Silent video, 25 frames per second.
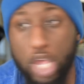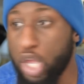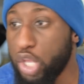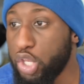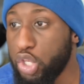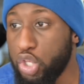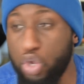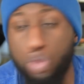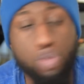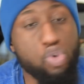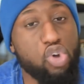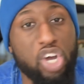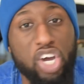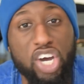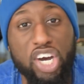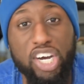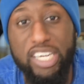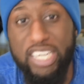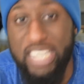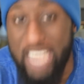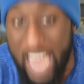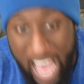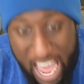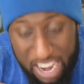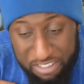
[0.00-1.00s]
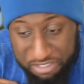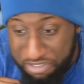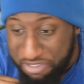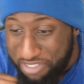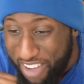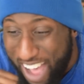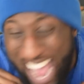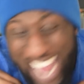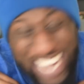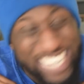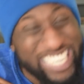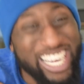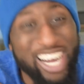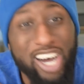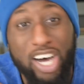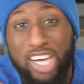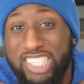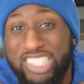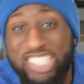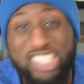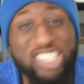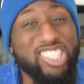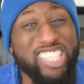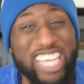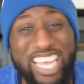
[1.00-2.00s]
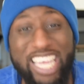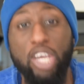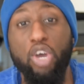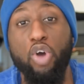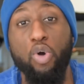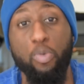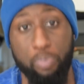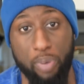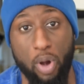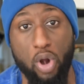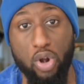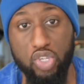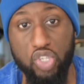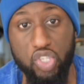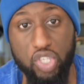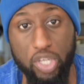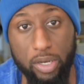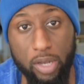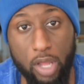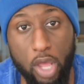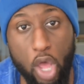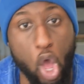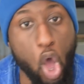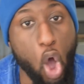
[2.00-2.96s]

You could not find a single person